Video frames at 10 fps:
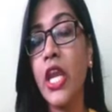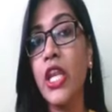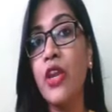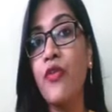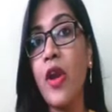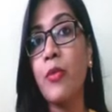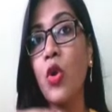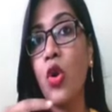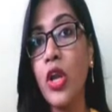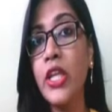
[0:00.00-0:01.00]
and if I'm
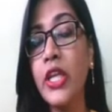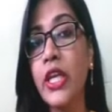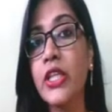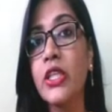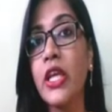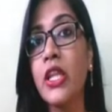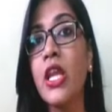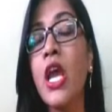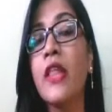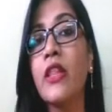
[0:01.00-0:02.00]
coiling it, then
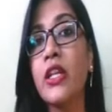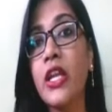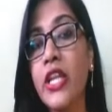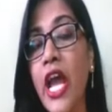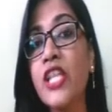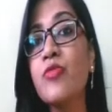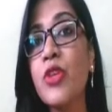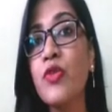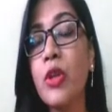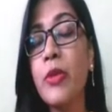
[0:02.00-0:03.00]
that attachment
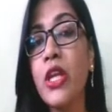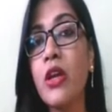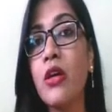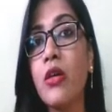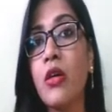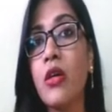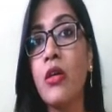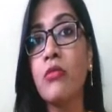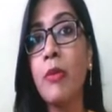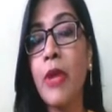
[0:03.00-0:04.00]
will be
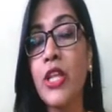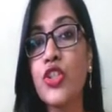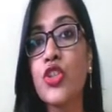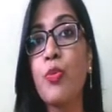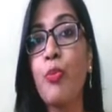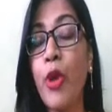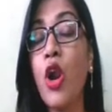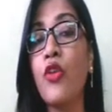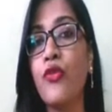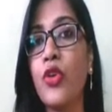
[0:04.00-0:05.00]
a much
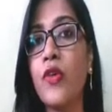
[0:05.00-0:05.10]
powerful,